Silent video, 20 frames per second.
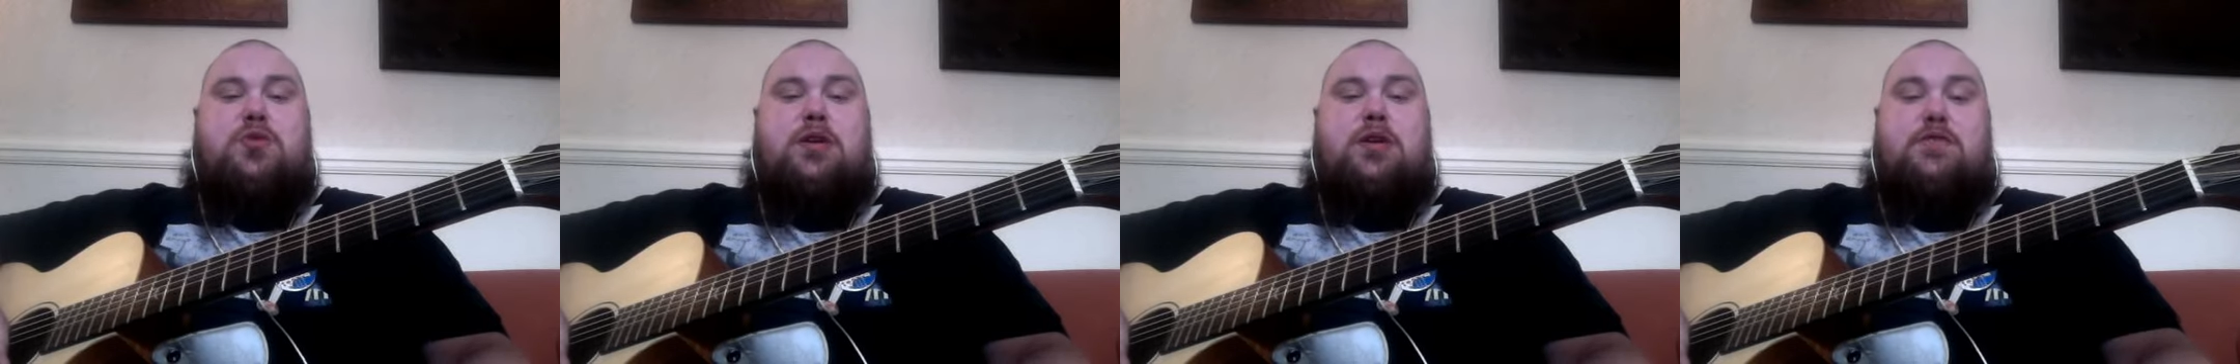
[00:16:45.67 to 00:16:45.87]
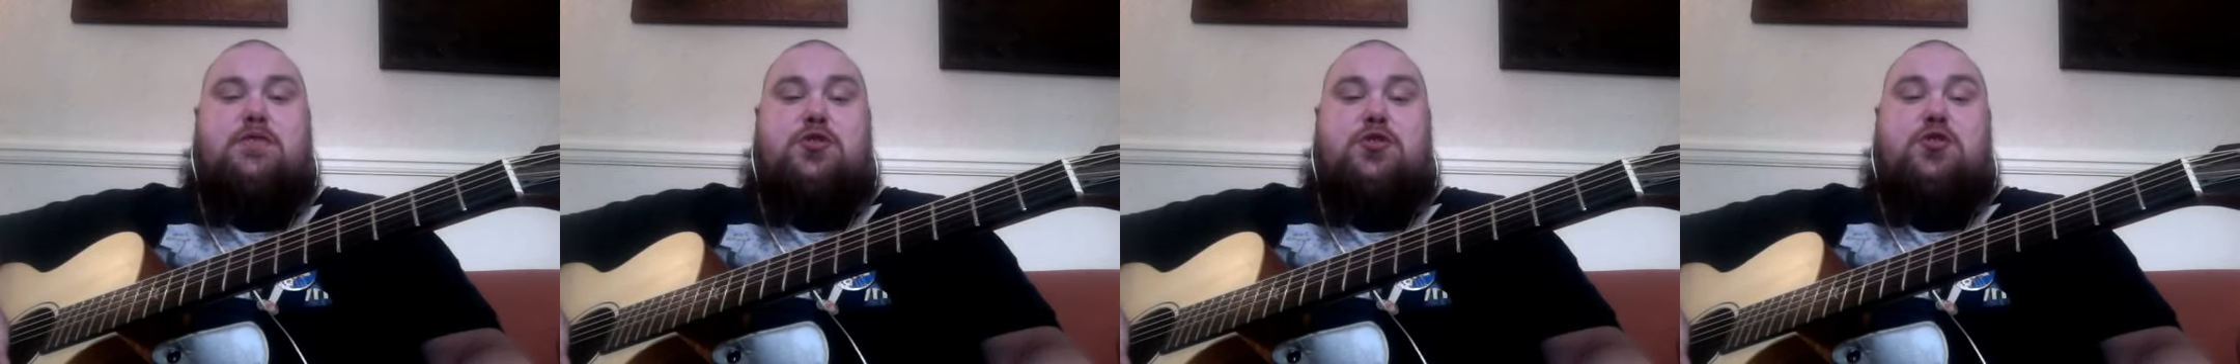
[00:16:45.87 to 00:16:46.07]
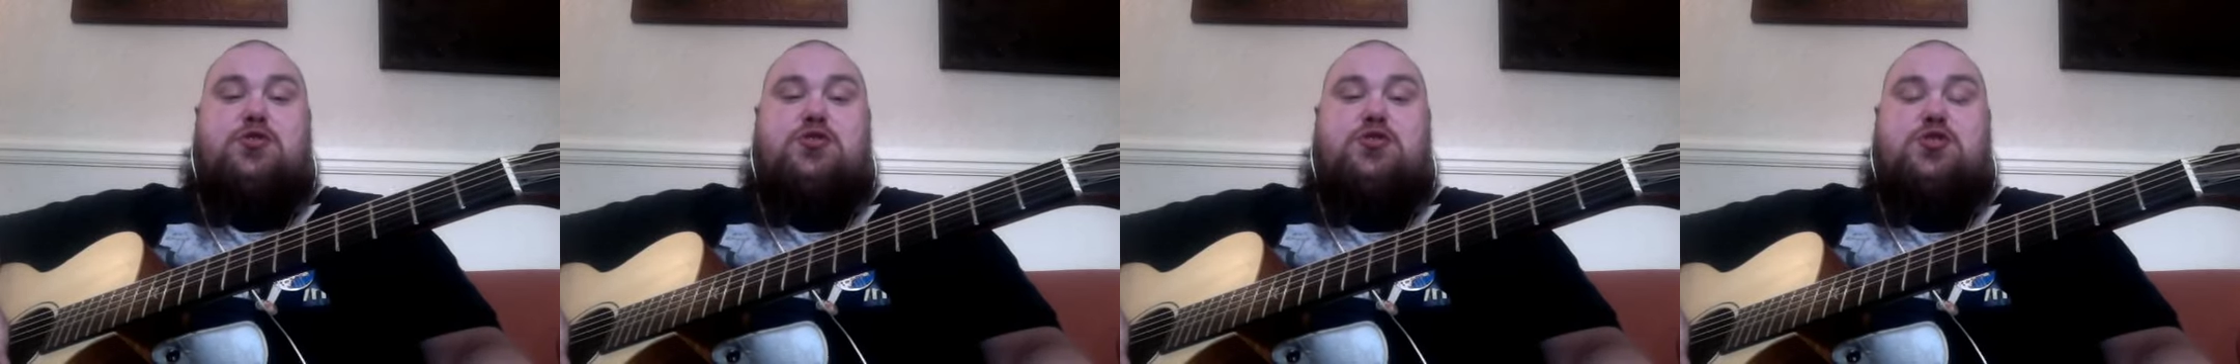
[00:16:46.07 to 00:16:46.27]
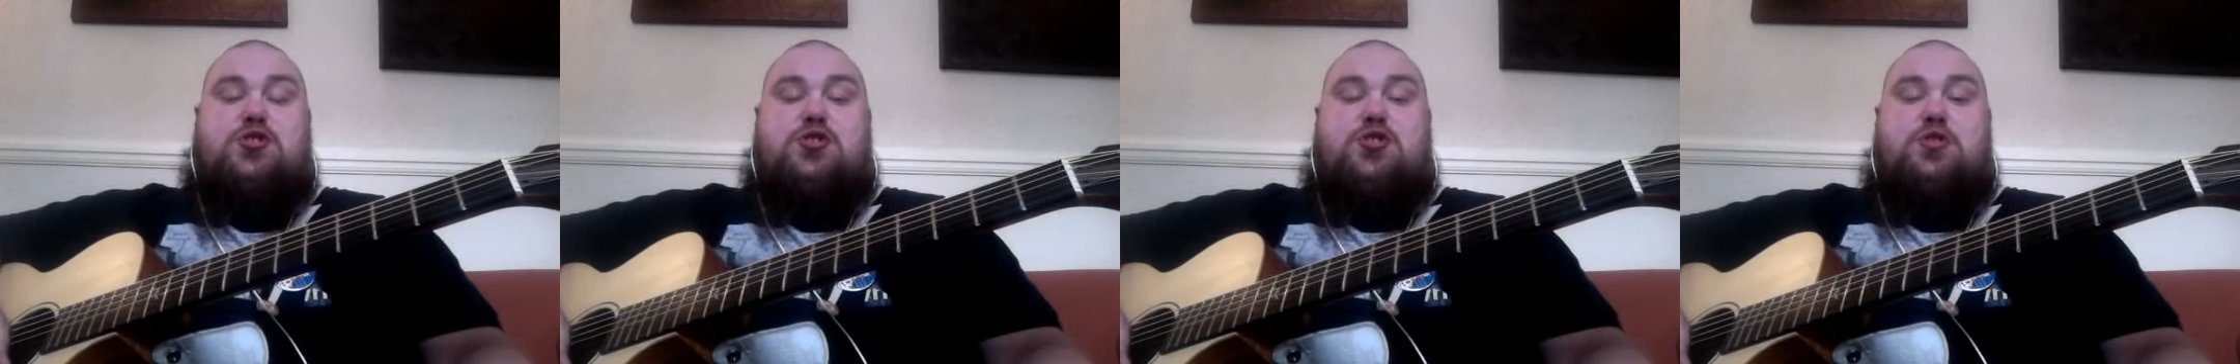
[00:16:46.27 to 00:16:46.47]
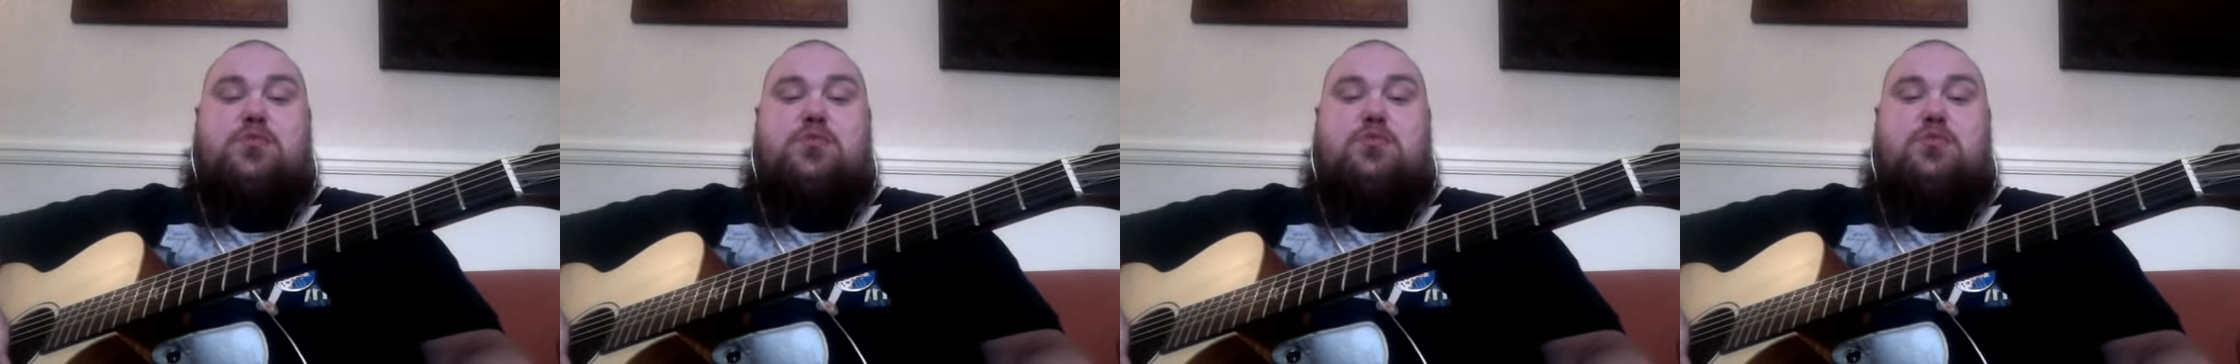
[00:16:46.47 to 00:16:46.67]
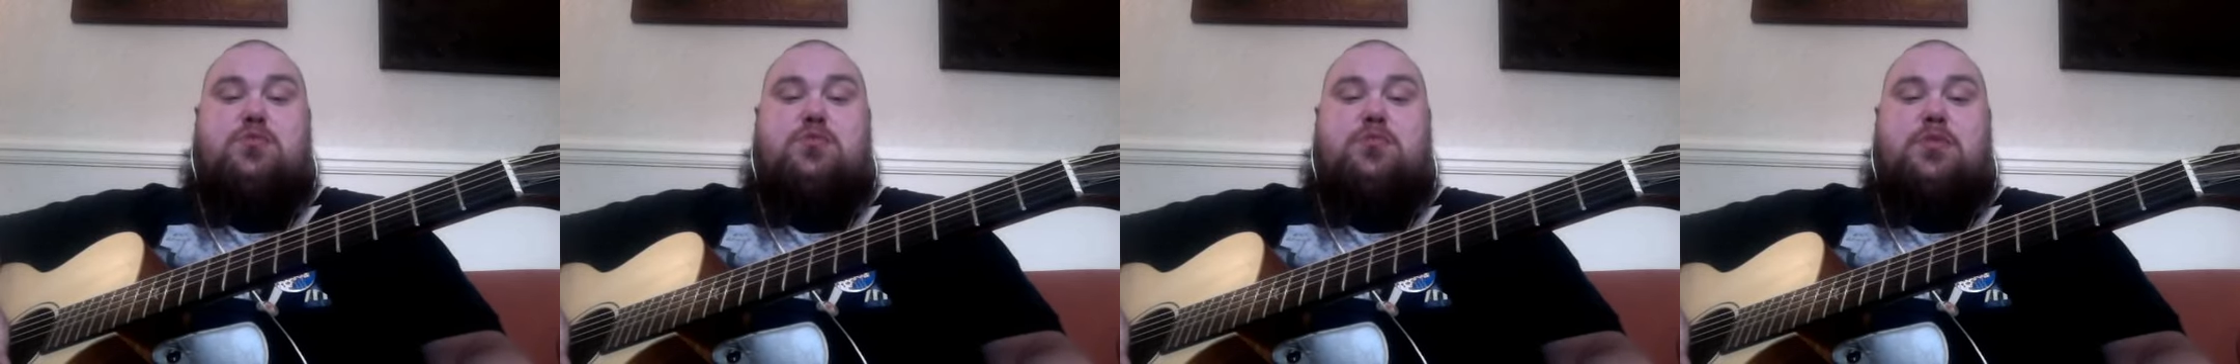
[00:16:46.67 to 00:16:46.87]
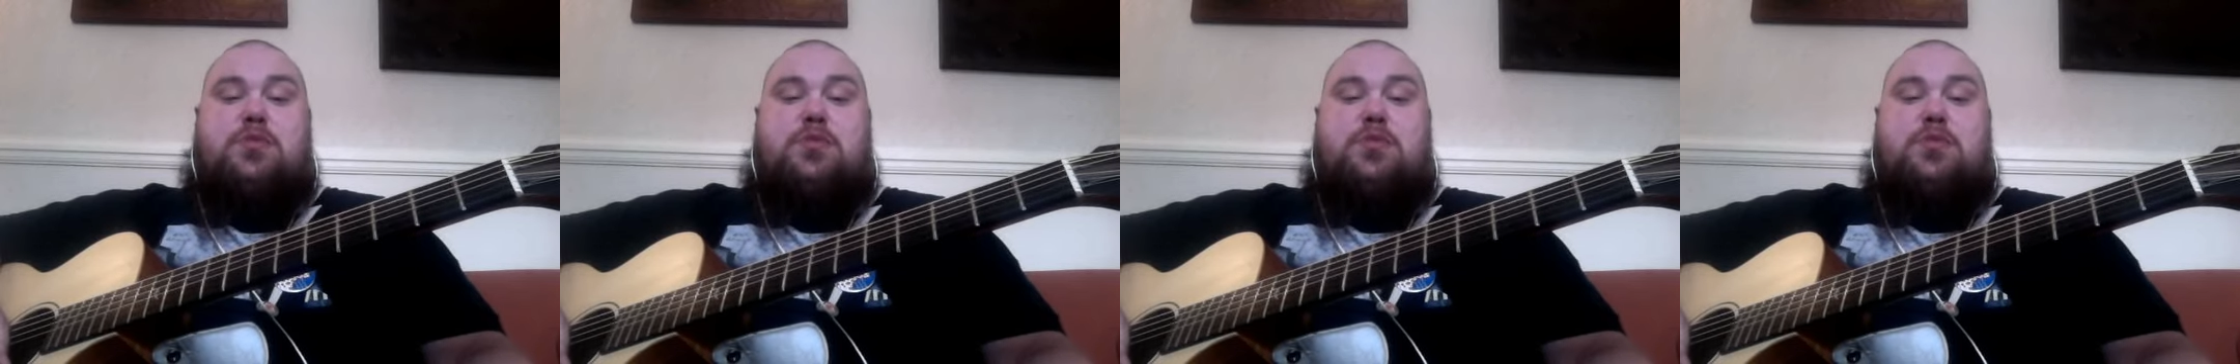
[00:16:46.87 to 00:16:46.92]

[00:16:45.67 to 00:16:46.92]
have done some